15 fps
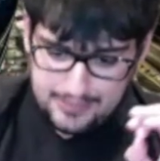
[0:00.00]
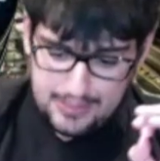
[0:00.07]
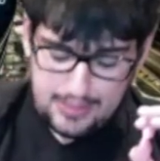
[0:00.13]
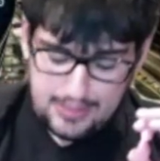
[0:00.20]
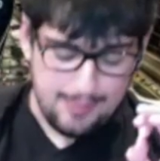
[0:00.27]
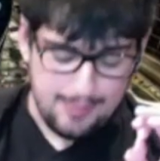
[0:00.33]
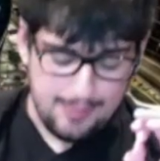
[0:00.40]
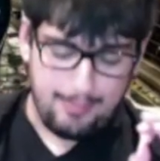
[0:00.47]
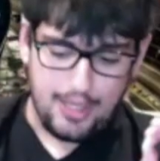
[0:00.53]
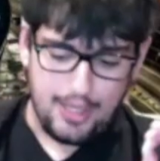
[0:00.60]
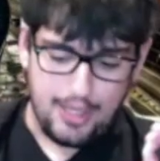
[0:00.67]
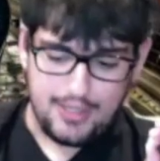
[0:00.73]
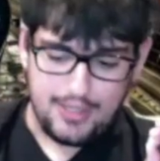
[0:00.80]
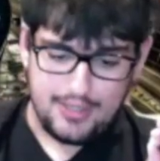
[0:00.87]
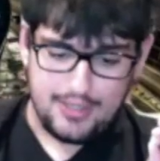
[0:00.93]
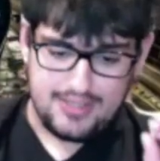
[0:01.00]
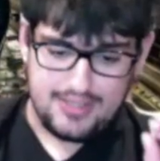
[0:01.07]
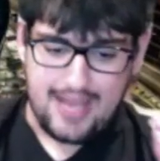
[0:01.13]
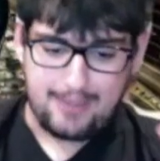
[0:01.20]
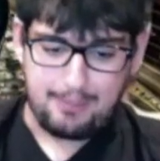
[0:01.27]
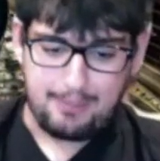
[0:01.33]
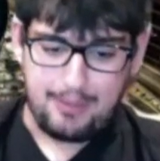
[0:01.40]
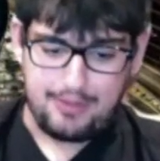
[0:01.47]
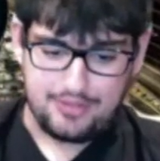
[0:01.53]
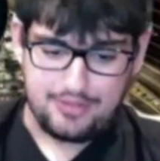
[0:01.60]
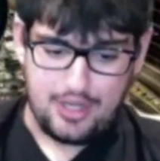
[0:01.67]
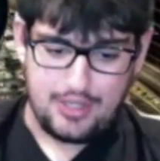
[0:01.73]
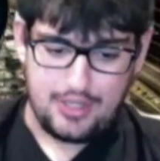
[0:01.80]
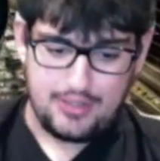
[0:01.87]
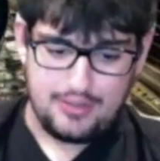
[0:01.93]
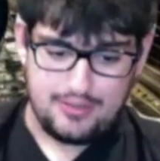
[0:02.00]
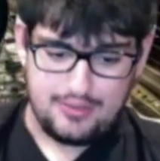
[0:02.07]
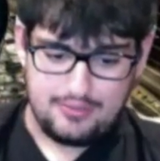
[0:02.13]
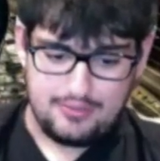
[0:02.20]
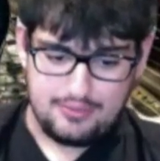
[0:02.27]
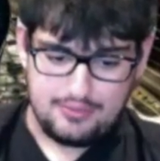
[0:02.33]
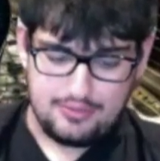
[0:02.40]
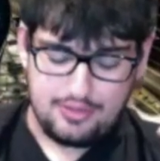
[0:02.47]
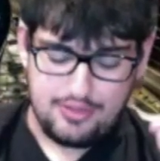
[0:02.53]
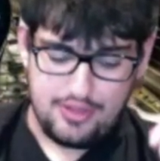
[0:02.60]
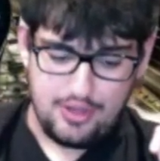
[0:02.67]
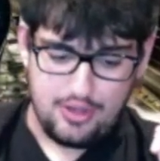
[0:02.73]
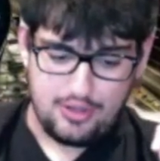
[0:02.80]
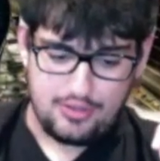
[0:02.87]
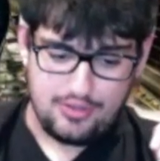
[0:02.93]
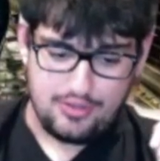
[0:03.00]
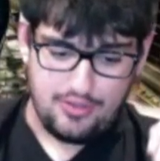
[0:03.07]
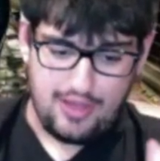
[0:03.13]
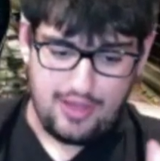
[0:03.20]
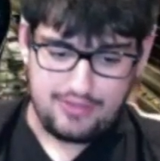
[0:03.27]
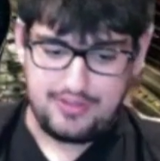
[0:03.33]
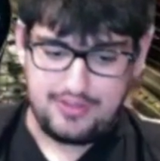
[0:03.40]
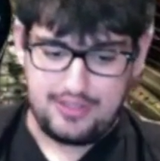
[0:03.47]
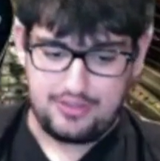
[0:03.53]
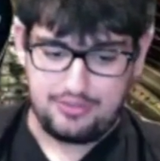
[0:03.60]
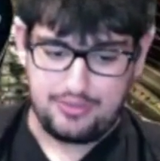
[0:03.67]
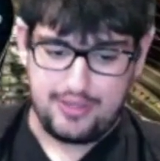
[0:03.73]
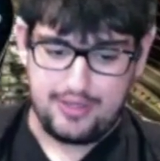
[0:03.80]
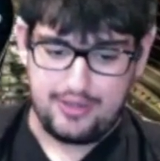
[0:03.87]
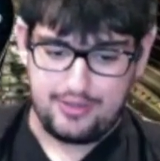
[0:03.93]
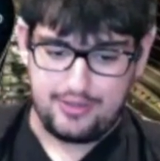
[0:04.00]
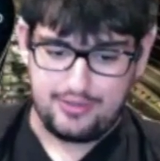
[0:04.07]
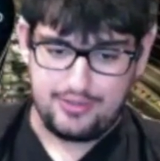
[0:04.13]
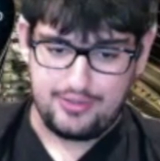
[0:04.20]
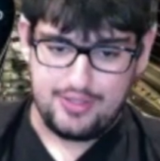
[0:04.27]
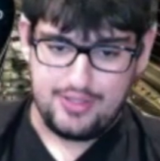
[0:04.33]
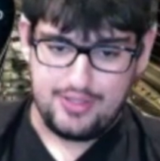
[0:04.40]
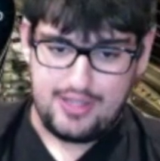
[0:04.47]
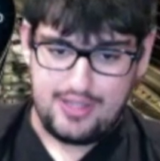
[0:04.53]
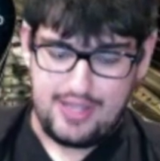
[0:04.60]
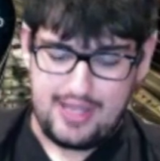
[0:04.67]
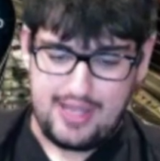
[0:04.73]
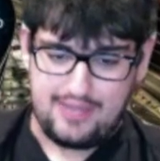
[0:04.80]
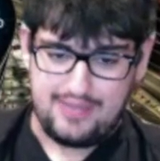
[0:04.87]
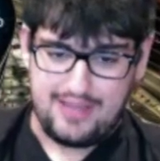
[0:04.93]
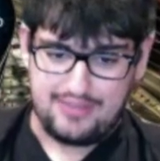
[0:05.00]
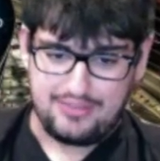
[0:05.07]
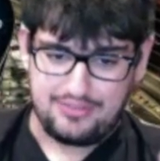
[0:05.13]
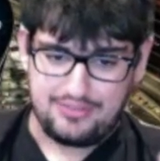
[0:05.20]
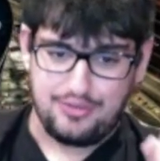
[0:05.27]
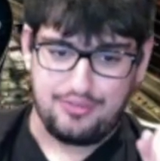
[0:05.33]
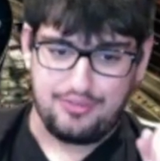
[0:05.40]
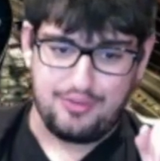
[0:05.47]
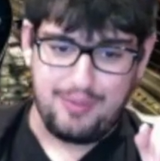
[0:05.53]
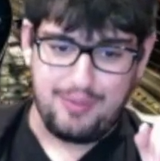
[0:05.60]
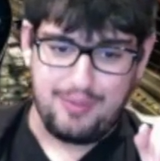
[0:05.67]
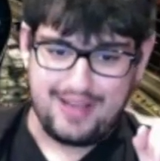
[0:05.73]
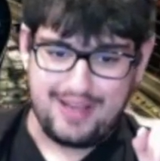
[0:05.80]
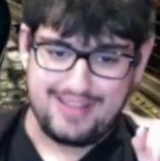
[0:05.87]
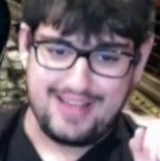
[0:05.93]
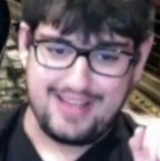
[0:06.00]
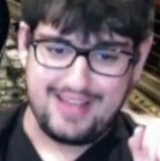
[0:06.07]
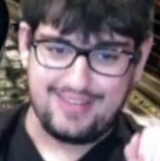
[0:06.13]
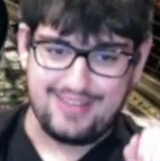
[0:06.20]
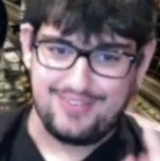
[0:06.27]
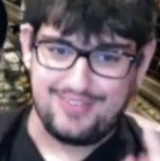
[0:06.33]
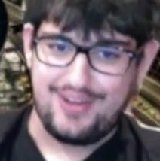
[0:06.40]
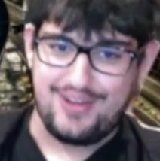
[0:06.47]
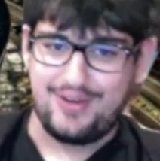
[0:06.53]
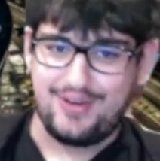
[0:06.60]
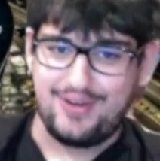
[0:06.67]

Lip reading: But Dak Prescott to the Las Vegas Raiders, and that's a Silver and Black Attack insider.